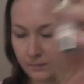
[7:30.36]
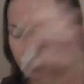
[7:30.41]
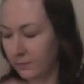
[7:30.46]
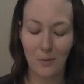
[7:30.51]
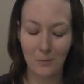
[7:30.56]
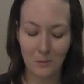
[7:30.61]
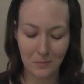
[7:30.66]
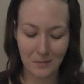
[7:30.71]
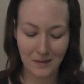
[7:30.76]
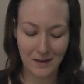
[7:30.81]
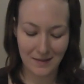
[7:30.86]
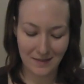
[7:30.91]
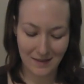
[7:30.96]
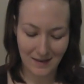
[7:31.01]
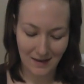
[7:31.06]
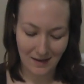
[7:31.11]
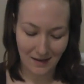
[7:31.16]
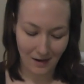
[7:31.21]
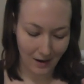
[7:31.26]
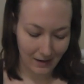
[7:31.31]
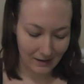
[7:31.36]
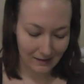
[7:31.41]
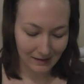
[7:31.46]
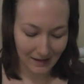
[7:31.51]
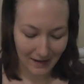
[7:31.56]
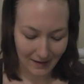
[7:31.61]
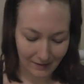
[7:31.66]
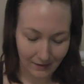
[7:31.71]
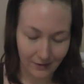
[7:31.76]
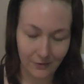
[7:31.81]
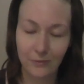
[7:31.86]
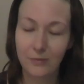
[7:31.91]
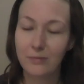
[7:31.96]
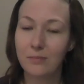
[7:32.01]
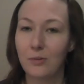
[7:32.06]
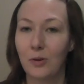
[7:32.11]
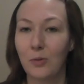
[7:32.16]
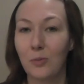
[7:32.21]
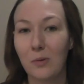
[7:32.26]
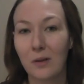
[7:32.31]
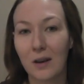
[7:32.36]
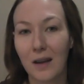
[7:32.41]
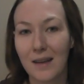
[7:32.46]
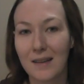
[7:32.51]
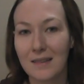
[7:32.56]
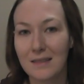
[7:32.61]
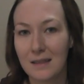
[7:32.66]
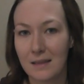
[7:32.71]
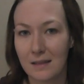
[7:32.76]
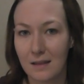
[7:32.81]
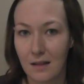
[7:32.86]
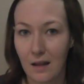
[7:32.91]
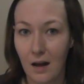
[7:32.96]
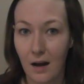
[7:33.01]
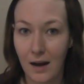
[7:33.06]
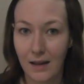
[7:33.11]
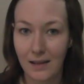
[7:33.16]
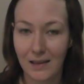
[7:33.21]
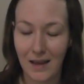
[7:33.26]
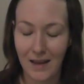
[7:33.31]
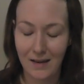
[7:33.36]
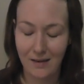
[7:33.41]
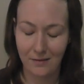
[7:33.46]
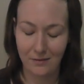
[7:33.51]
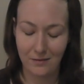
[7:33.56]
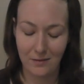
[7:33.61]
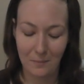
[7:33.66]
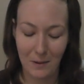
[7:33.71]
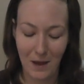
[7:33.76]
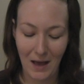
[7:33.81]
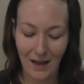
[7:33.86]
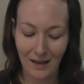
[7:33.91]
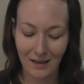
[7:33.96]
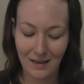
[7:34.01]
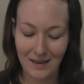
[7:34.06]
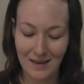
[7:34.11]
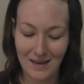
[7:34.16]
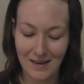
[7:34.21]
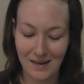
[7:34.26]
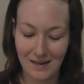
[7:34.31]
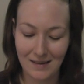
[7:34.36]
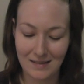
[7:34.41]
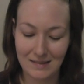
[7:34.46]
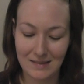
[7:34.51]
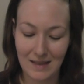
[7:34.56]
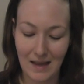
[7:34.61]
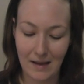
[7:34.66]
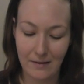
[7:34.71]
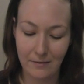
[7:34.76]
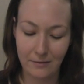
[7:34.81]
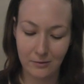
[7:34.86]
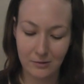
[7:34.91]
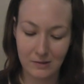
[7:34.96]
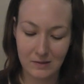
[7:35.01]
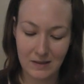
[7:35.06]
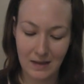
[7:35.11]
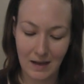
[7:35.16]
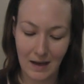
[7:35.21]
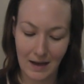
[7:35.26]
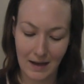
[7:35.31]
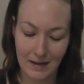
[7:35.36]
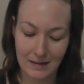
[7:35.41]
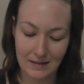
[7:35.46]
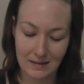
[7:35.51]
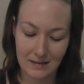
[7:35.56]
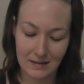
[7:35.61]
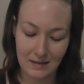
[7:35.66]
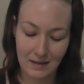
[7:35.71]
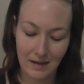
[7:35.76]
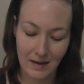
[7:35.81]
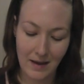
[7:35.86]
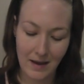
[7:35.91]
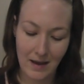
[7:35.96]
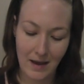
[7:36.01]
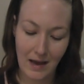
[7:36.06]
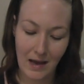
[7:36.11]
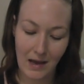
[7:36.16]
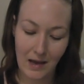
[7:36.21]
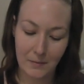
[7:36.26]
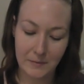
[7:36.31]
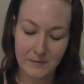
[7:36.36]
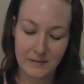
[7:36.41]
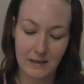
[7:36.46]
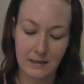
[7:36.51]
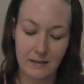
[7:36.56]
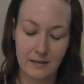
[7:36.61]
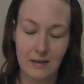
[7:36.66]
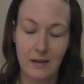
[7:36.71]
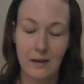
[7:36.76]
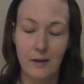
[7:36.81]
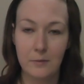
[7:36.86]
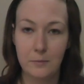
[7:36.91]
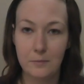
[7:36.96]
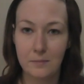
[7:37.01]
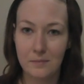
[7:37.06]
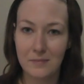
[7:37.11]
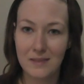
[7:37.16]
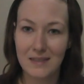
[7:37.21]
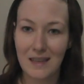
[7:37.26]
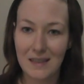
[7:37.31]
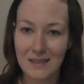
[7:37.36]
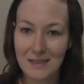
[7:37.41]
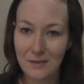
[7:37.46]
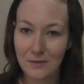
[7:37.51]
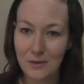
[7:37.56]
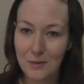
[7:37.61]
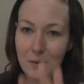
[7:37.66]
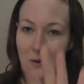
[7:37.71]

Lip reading: Probably the highlight of, well, what I consider the highlight of the pack is a full-size obsessive